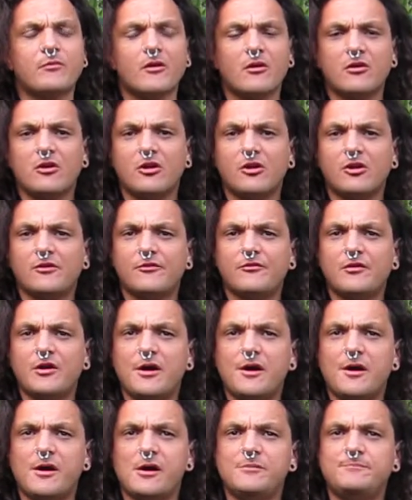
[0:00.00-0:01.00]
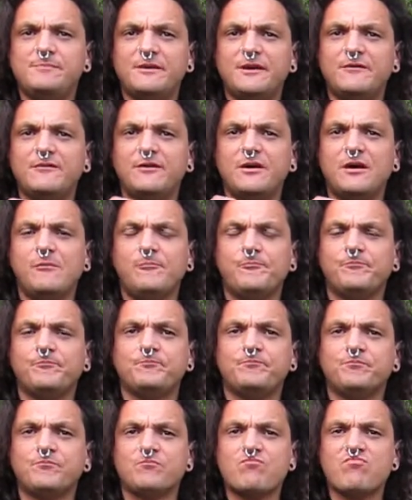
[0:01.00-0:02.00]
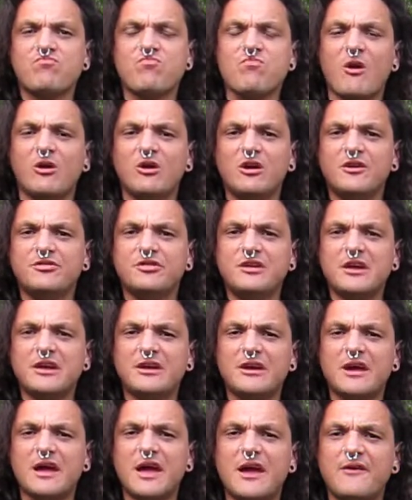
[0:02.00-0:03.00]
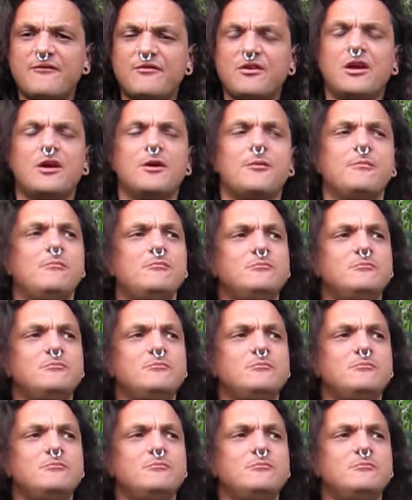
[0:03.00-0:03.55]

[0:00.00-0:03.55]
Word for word: Kind of a, a bit of a, a thicker, heavier